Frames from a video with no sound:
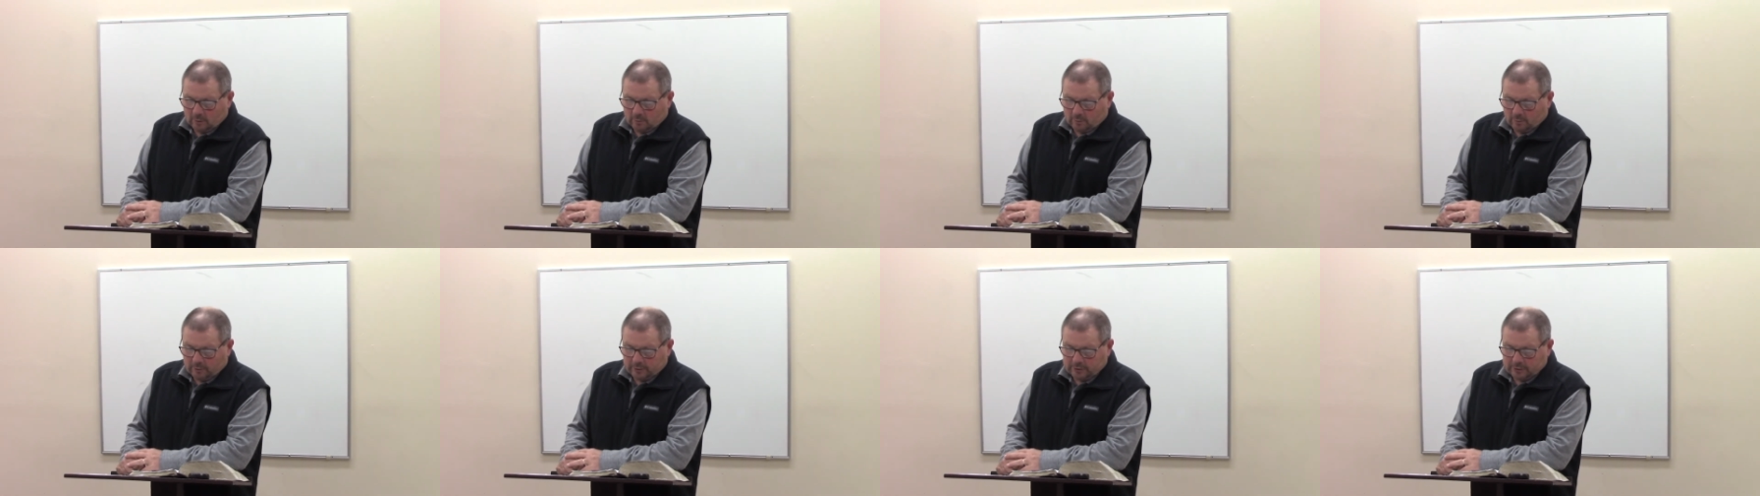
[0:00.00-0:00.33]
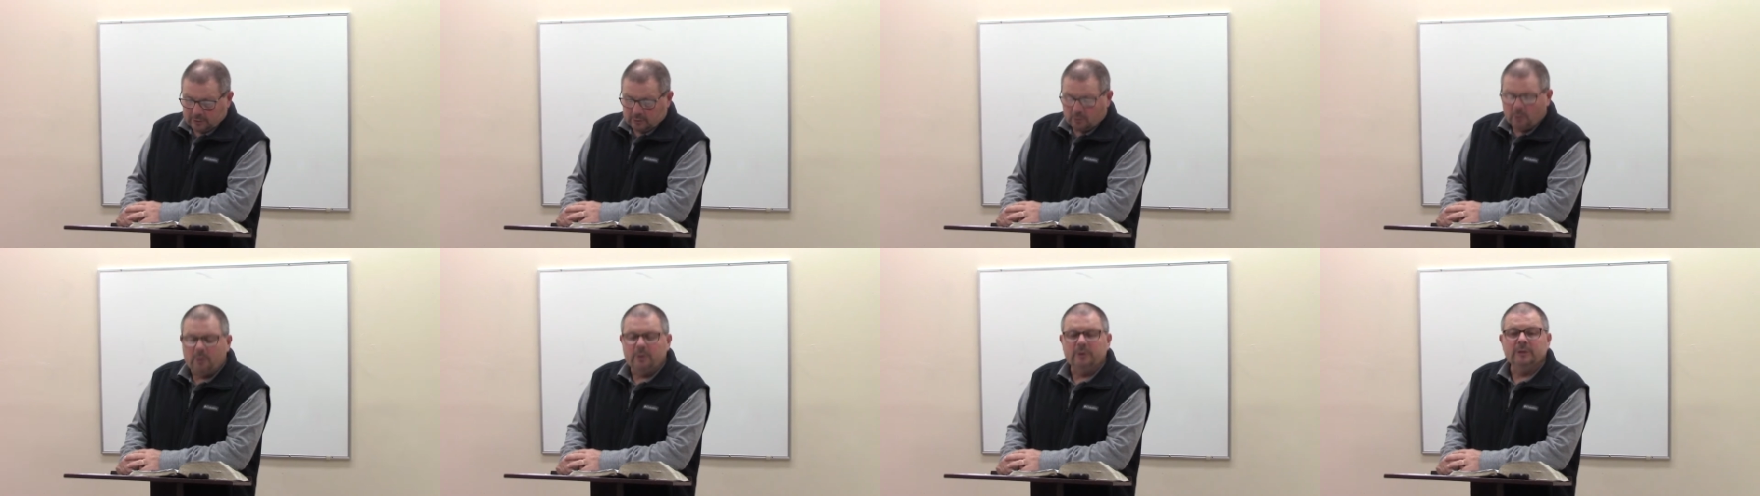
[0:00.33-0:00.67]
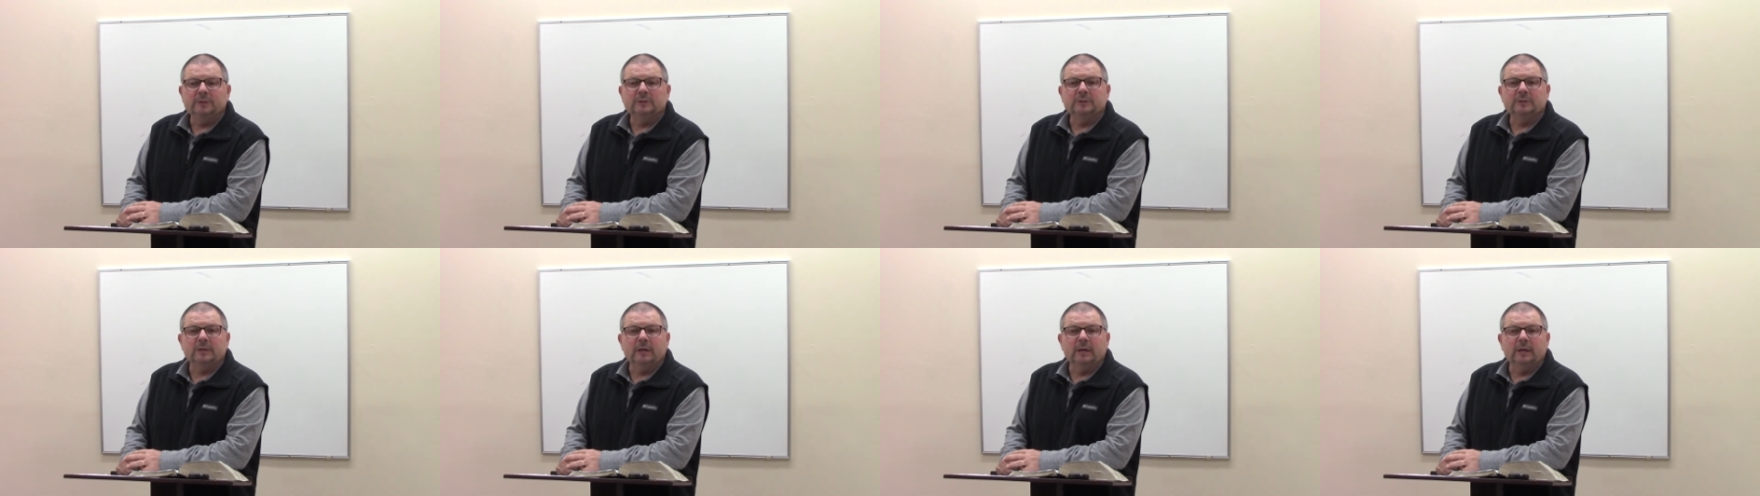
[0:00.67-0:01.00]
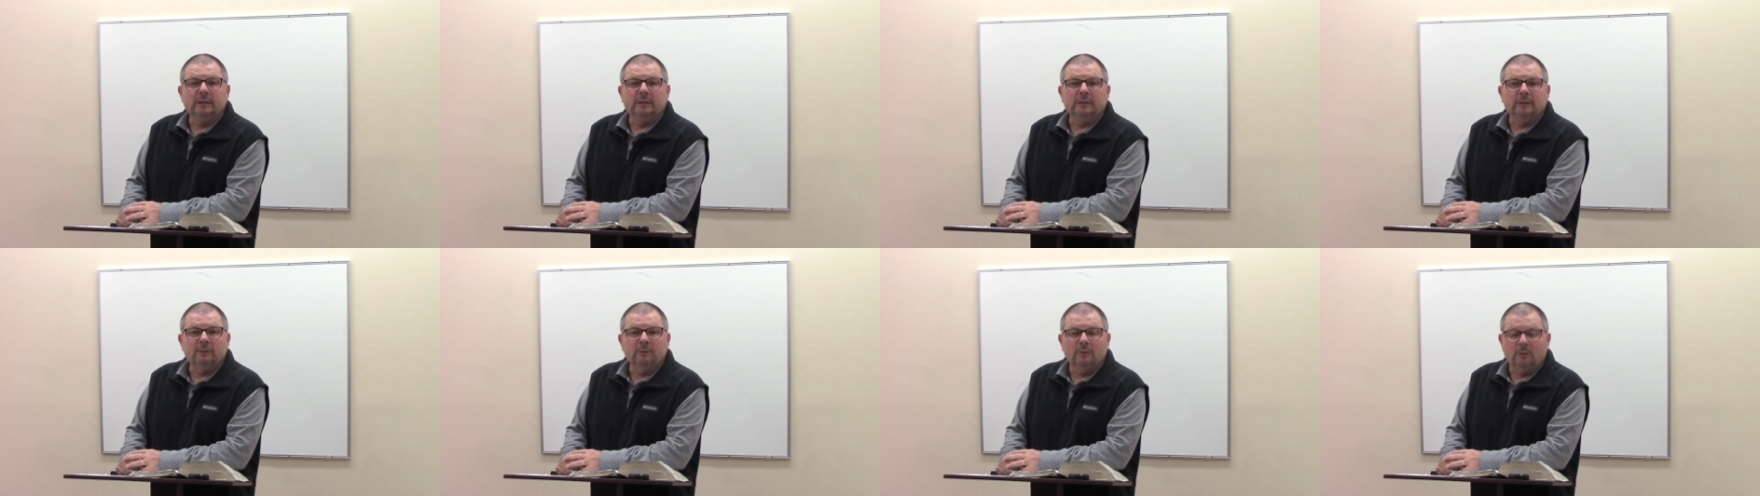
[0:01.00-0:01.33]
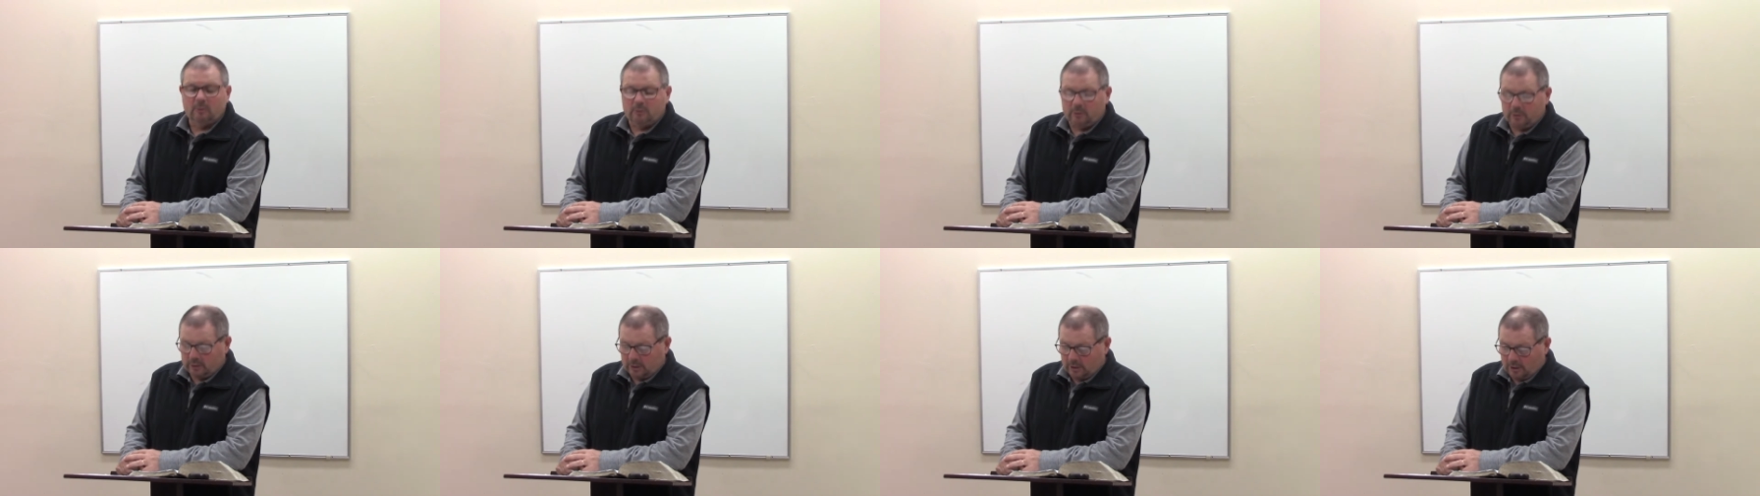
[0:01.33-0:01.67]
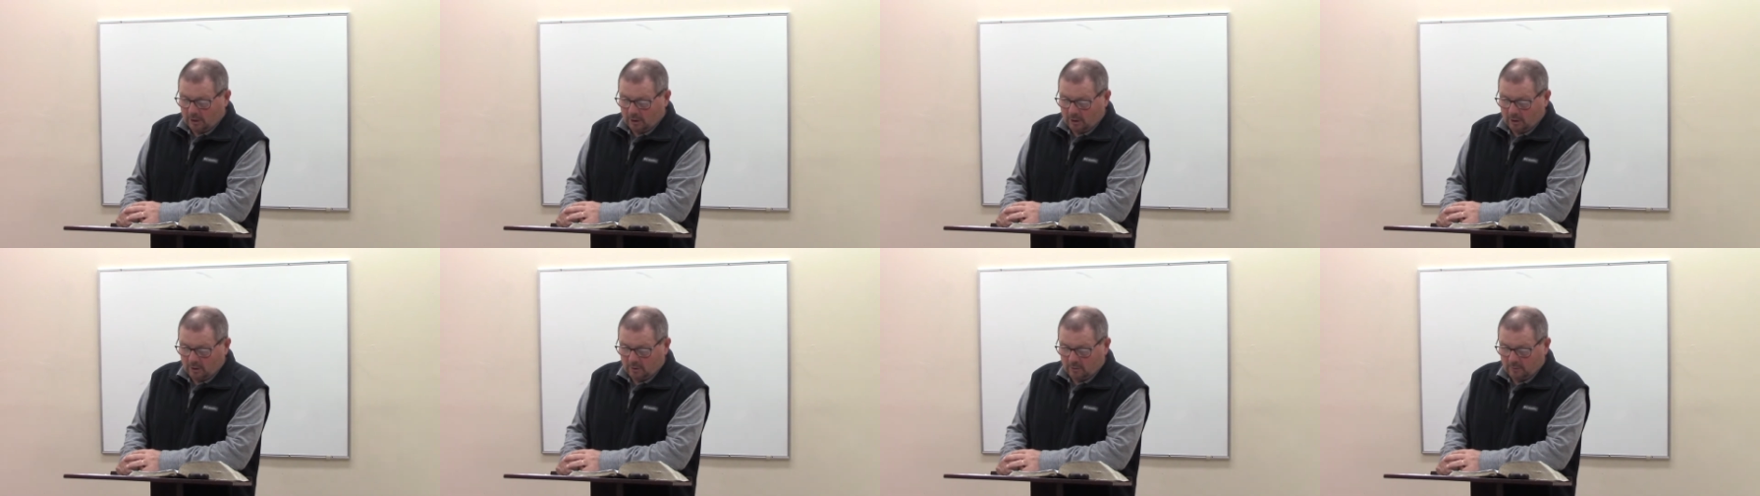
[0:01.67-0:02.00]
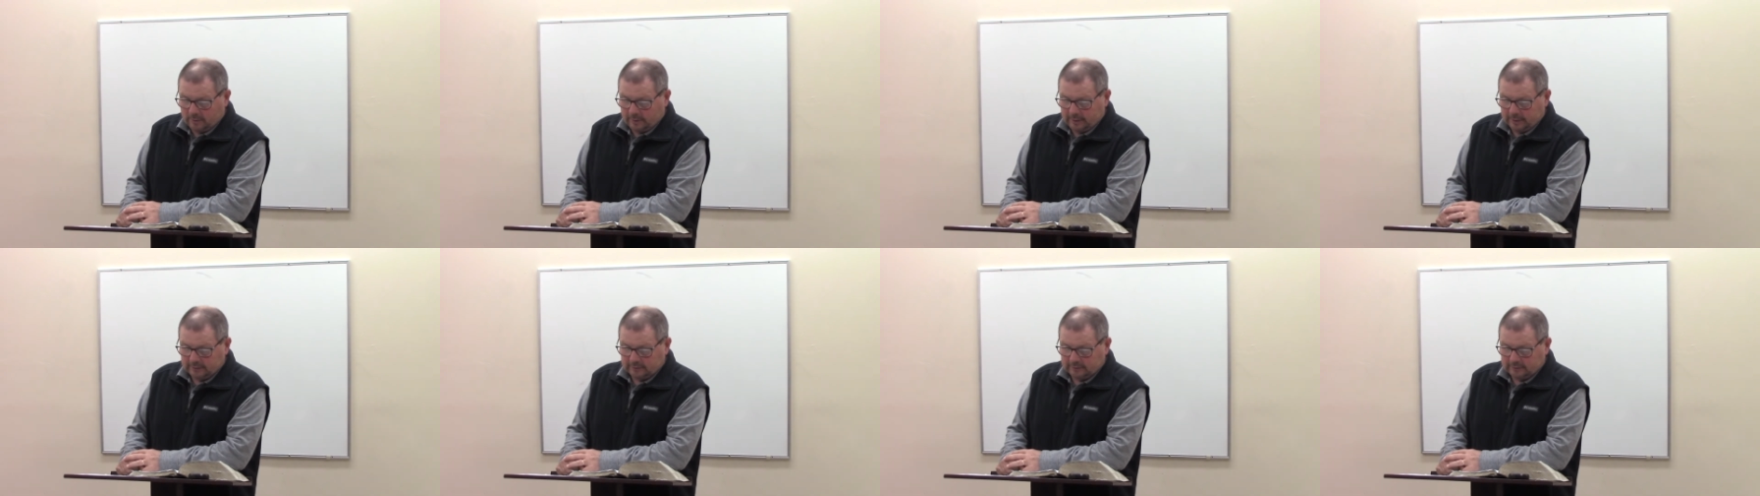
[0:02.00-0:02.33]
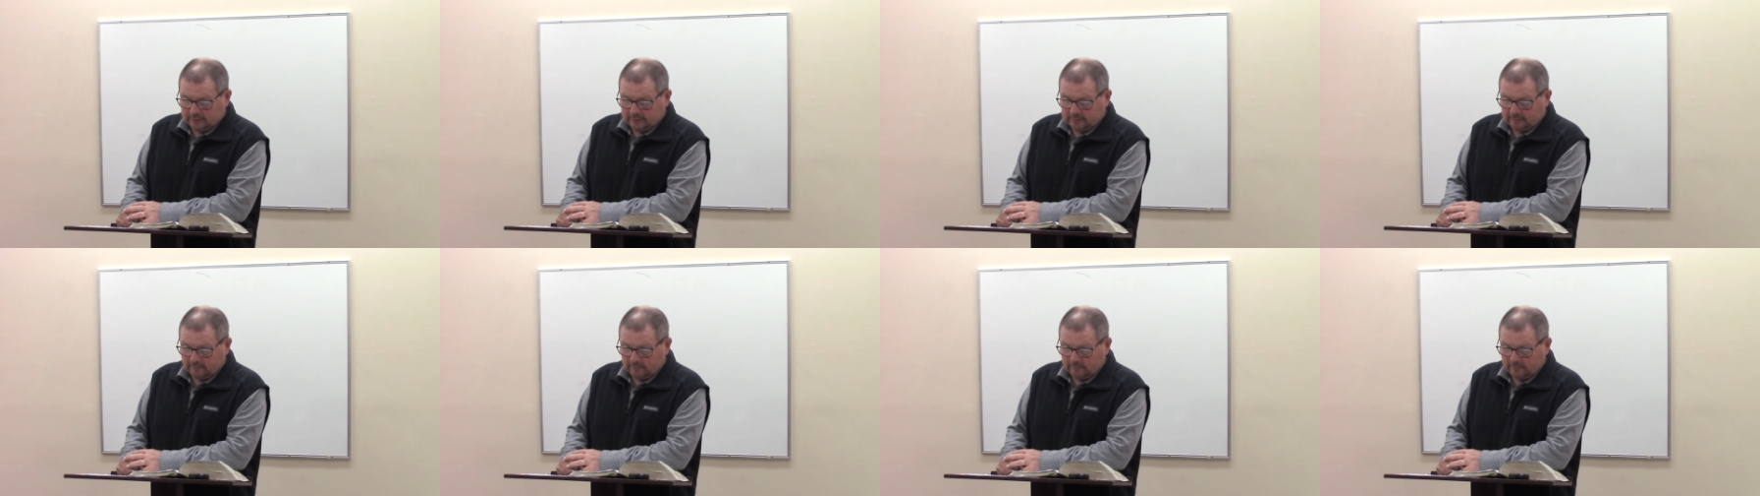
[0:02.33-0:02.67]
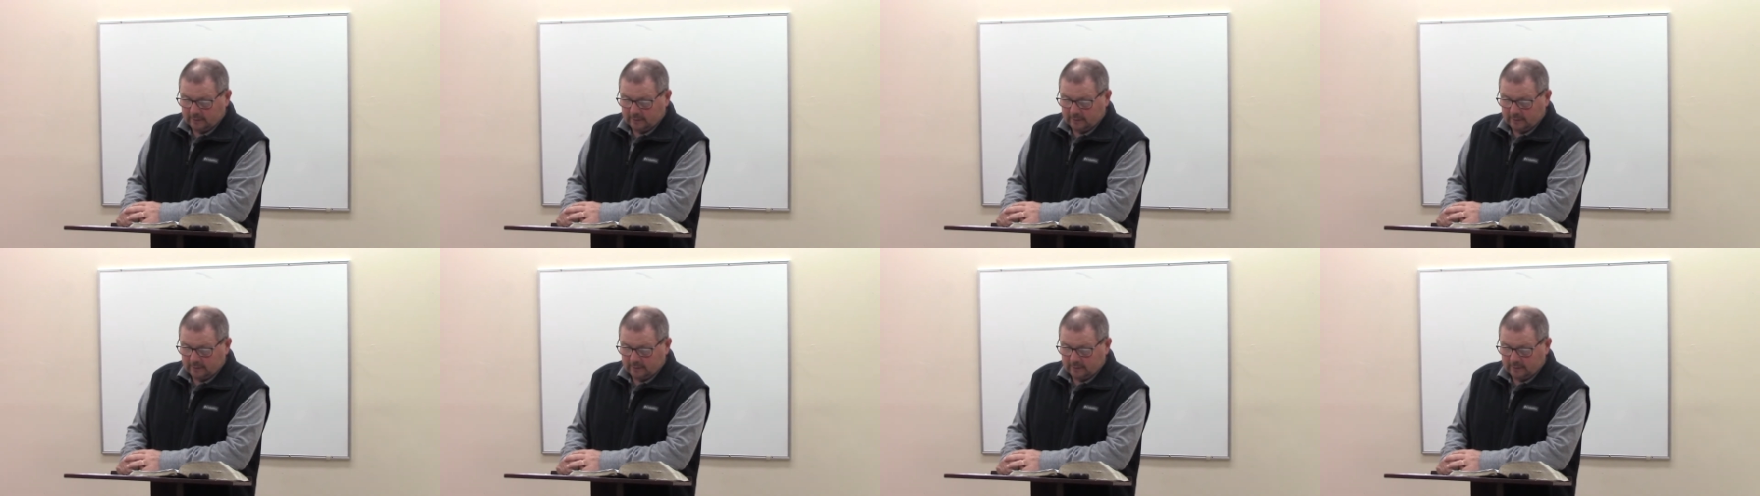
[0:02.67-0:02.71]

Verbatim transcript: Rejoice in the Lord always.